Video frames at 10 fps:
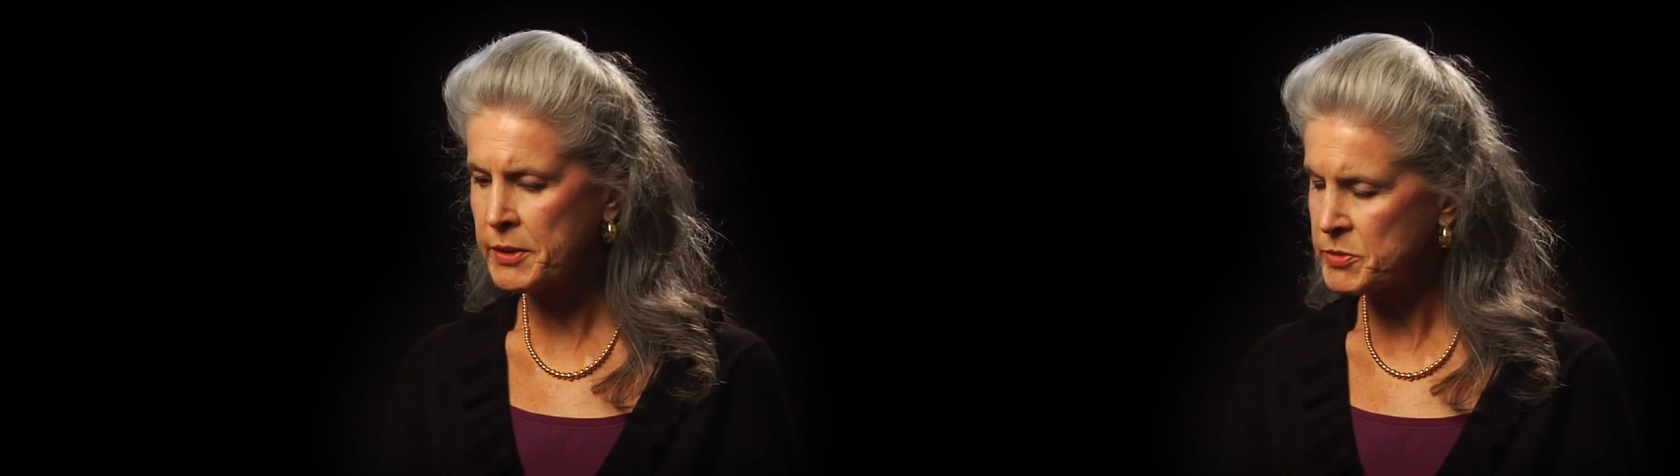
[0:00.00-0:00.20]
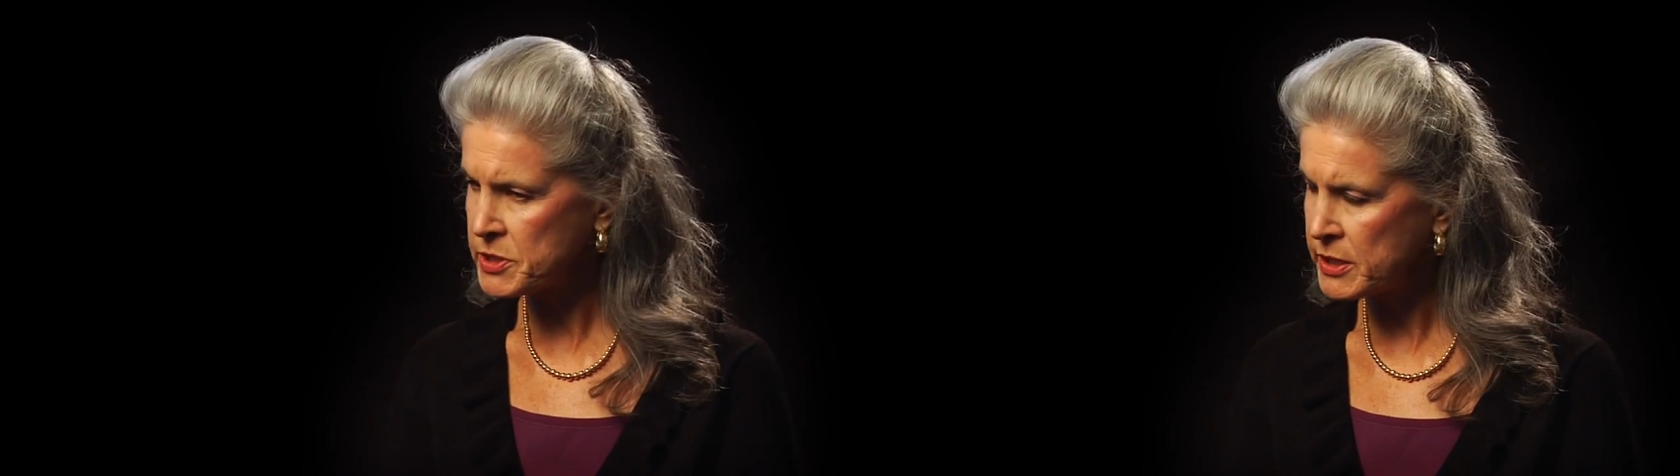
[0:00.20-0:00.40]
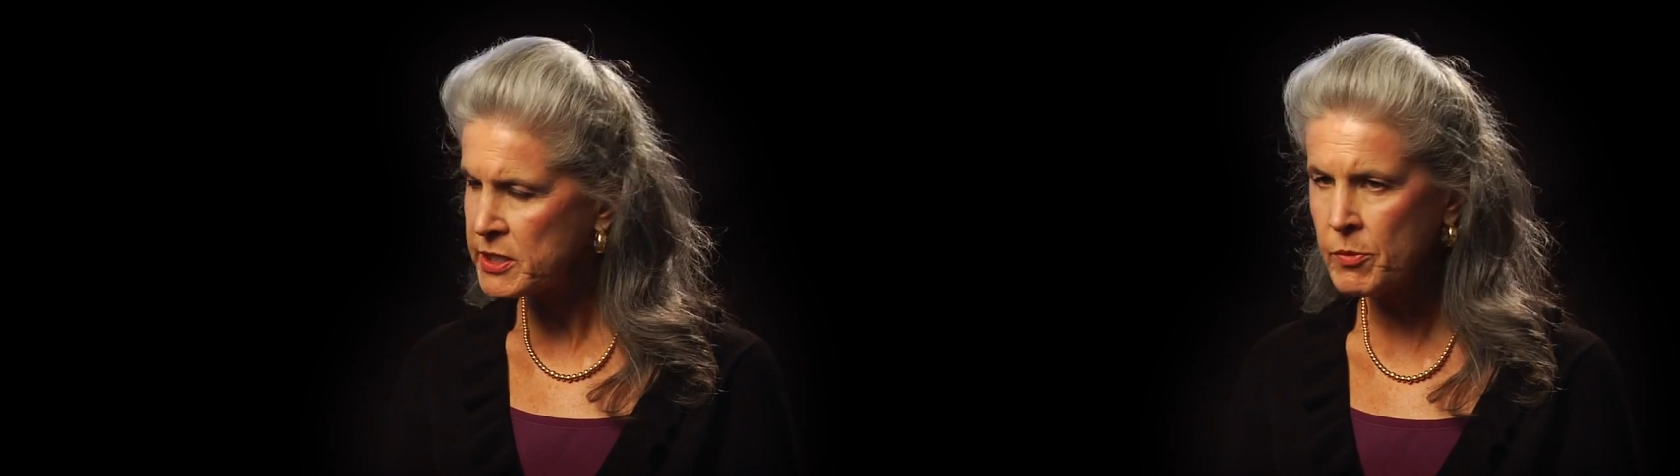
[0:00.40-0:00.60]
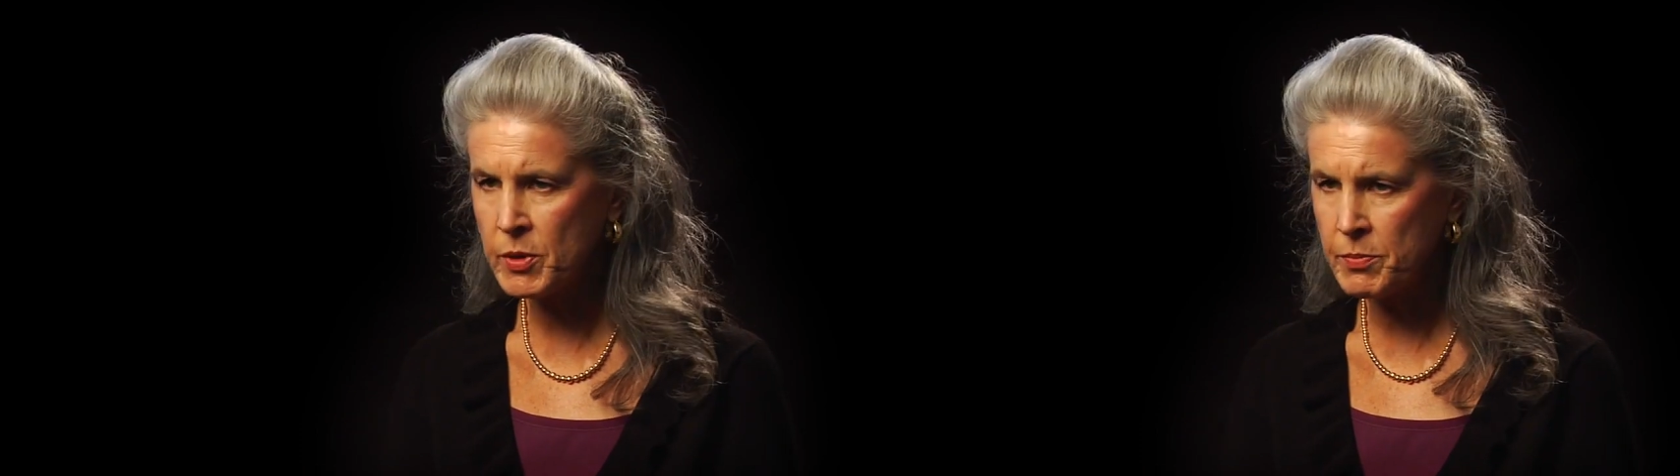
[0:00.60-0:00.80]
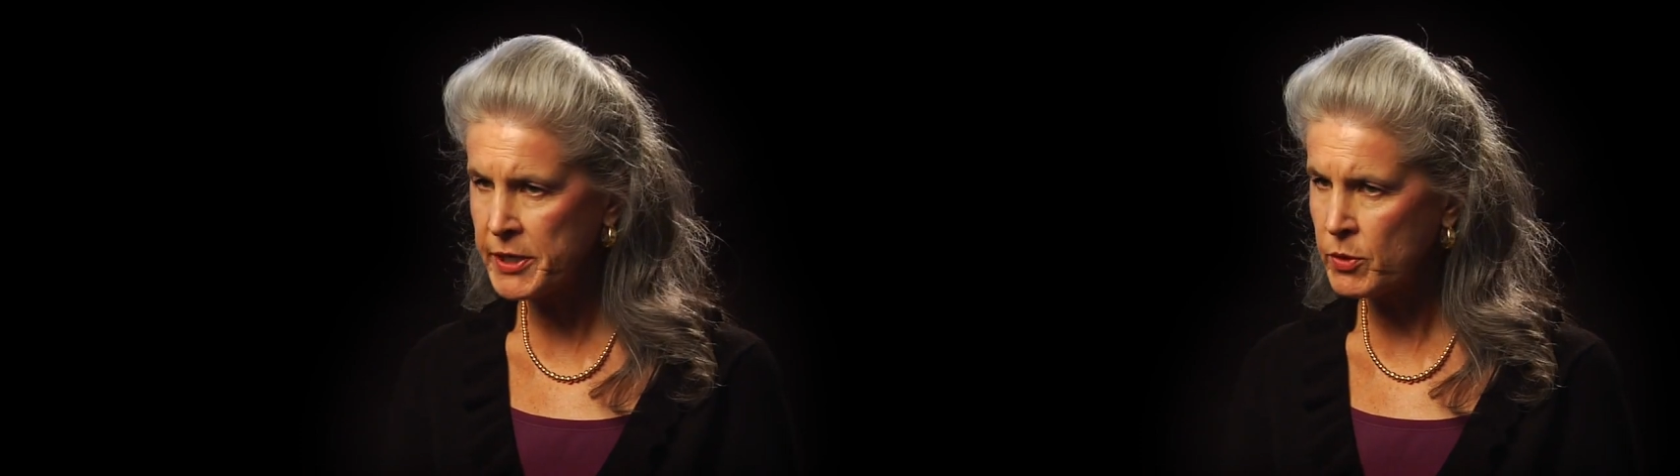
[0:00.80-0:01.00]
I'm going to say, tell me,
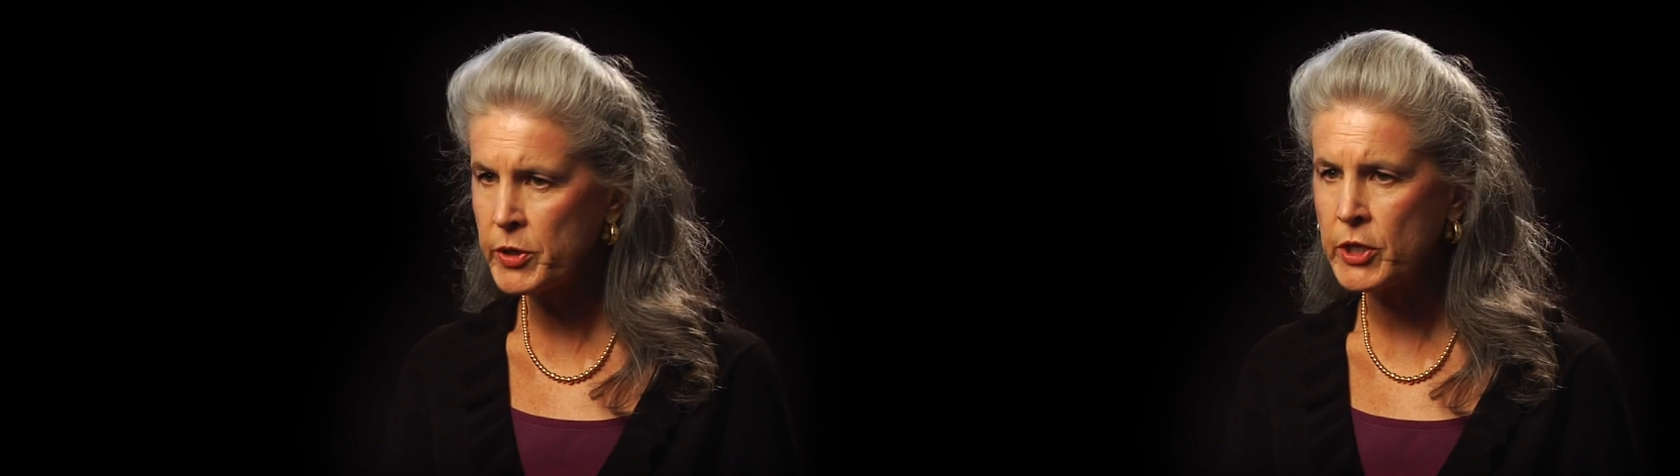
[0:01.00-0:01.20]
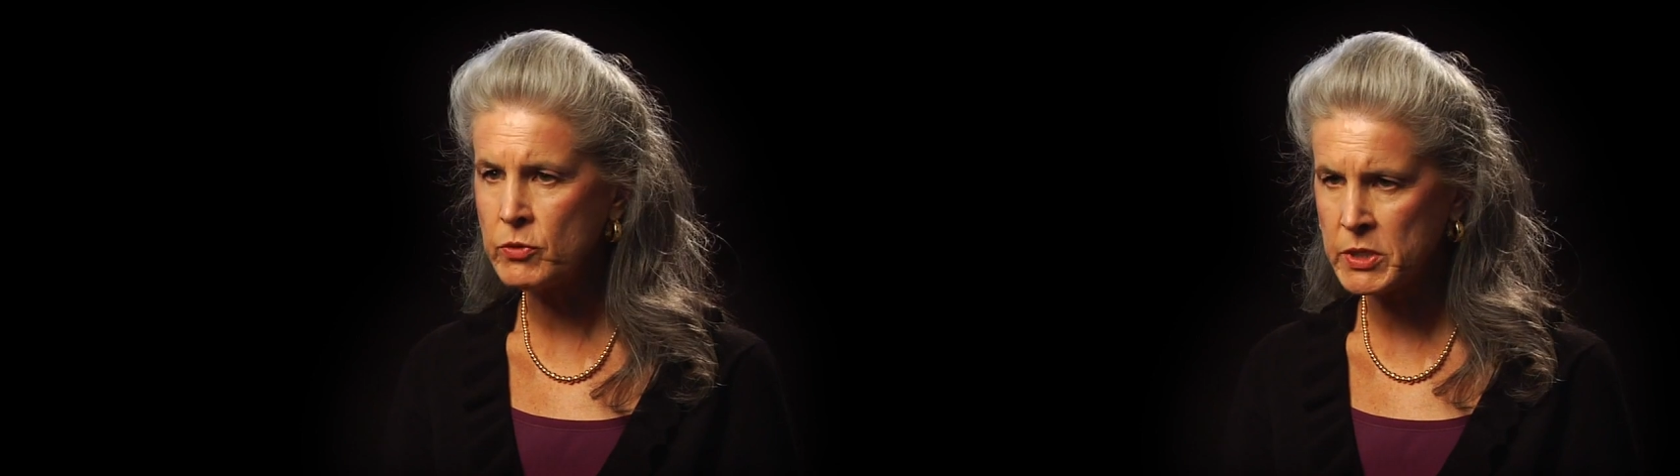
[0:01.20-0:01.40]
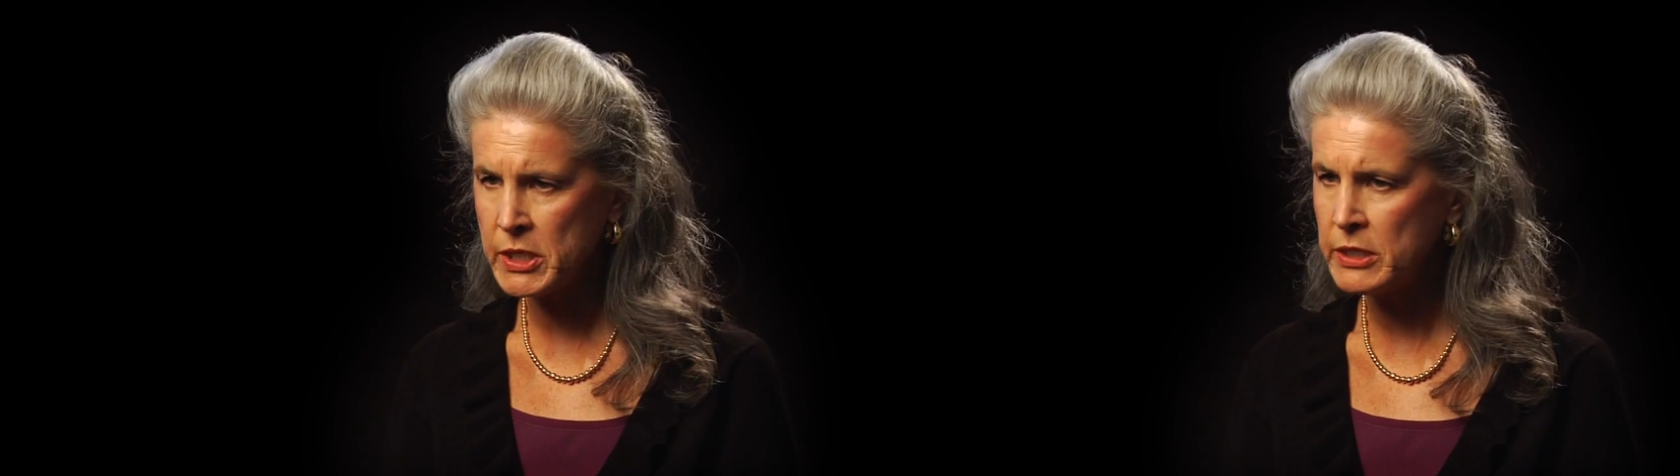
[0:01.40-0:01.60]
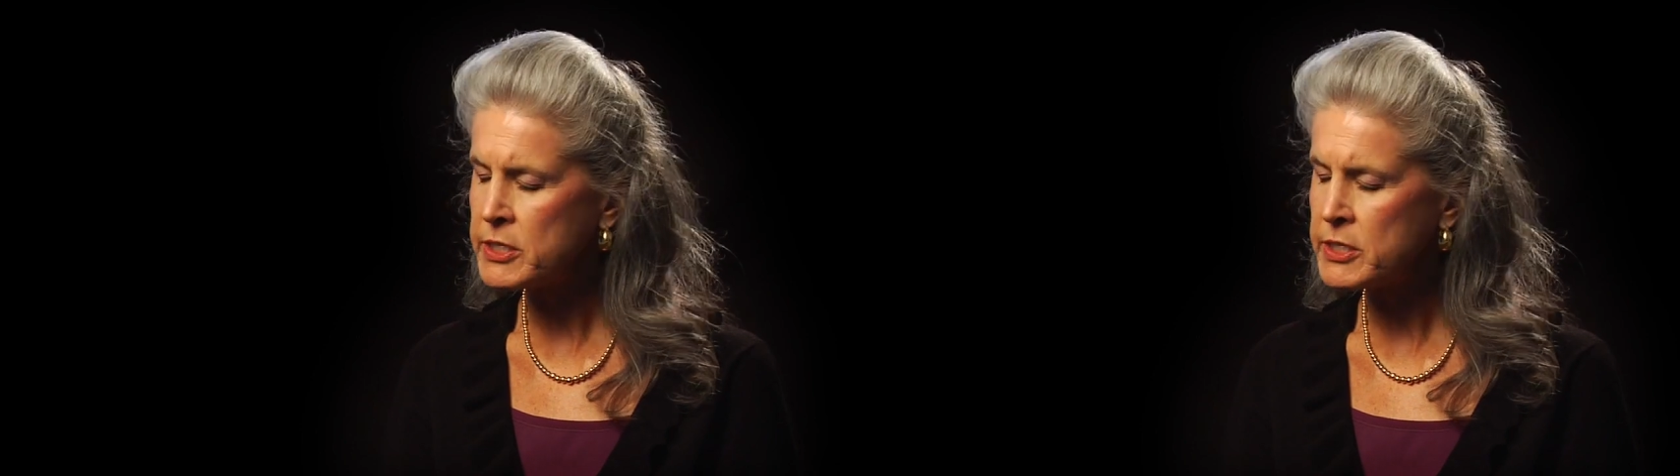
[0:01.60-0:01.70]
buddy, what do you need?